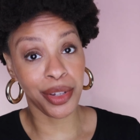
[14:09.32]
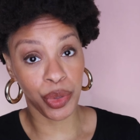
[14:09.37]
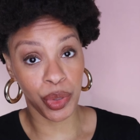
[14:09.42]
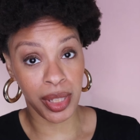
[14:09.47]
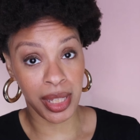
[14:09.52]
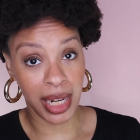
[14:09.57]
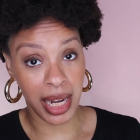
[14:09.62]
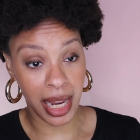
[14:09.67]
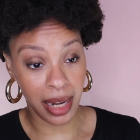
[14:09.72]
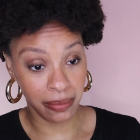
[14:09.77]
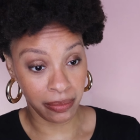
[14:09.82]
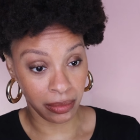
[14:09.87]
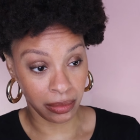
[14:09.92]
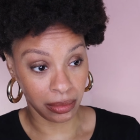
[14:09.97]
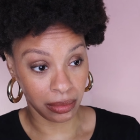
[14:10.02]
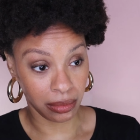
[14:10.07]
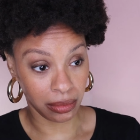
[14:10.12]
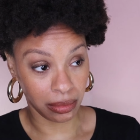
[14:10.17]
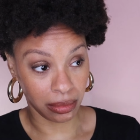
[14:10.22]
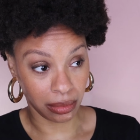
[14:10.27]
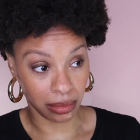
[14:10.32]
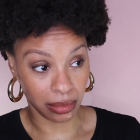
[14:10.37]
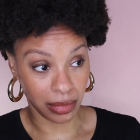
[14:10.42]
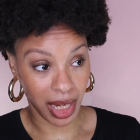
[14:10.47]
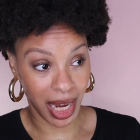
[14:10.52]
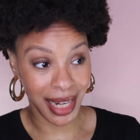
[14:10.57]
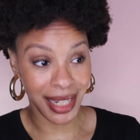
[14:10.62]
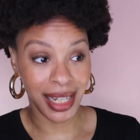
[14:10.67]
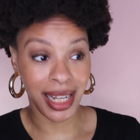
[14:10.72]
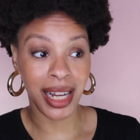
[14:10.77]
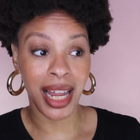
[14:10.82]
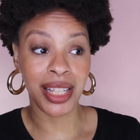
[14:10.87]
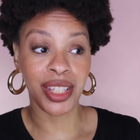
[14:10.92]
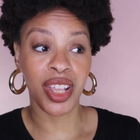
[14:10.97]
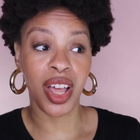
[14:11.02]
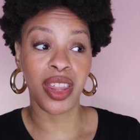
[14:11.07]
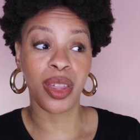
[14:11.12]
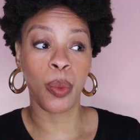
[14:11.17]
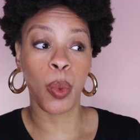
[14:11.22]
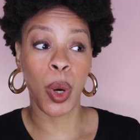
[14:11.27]
interested in until I
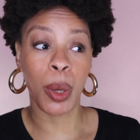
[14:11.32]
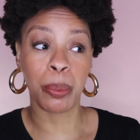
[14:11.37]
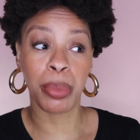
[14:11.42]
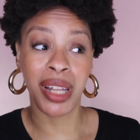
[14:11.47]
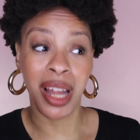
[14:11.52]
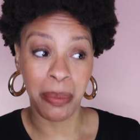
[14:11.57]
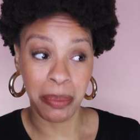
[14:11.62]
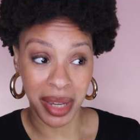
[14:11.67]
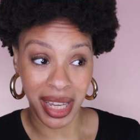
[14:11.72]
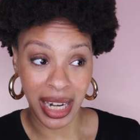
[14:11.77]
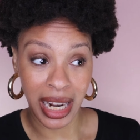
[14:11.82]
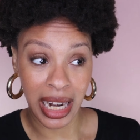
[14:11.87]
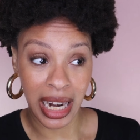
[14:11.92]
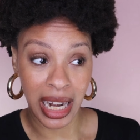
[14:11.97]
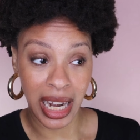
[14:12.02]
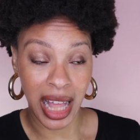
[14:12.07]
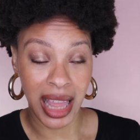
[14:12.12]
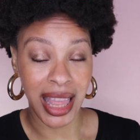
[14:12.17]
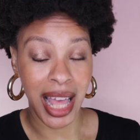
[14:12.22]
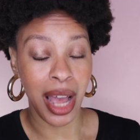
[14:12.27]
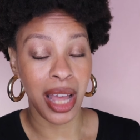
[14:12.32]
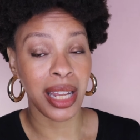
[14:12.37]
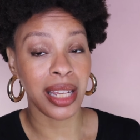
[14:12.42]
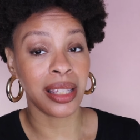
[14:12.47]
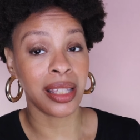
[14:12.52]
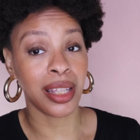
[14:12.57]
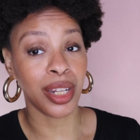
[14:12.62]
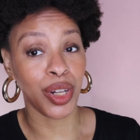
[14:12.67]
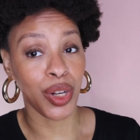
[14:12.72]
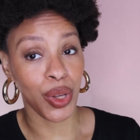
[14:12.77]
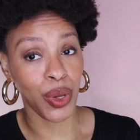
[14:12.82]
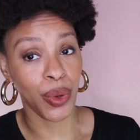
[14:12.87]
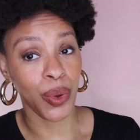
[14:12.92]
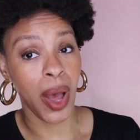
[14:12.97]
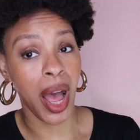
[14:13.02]
saw the word plumping in it, and that is the new